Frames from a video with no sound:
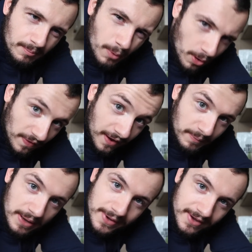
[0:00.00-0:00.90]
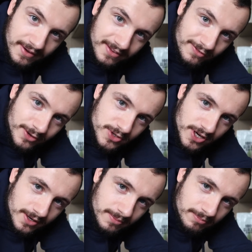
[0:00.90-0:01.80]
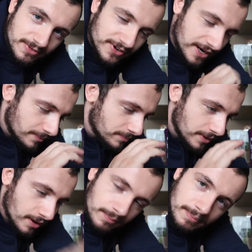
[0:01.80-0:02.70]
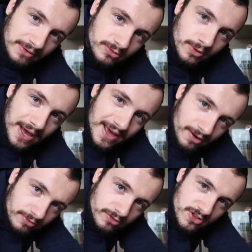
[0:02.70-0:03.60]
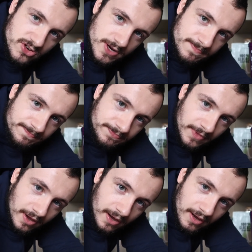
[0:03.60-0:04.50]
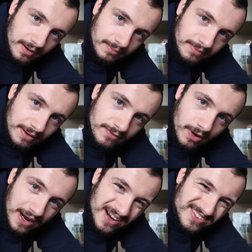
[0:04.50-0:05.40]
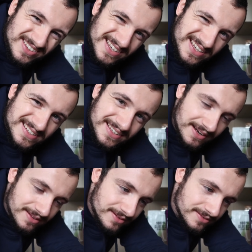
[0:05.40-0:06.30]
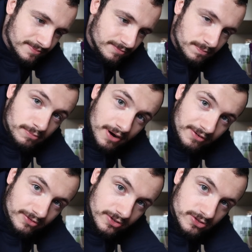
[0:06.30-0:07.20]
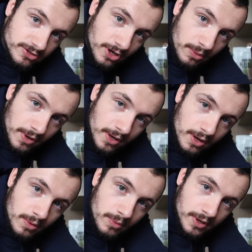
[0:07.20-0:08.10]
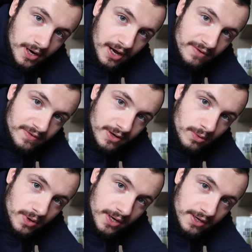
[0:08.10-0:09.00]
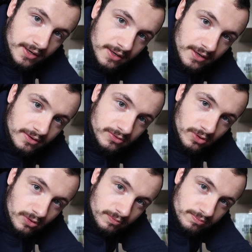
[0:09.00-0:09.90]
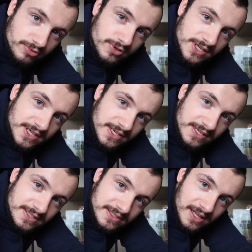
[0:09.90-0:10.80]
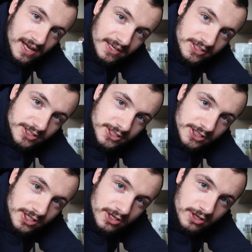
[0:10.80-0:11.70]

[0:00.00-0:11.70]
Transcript: More on that maybe in the future, but for now we are about to head off to the gym. Um, I'm not actually eating anything since breakfast, so we're going to have a quick sort of pre slash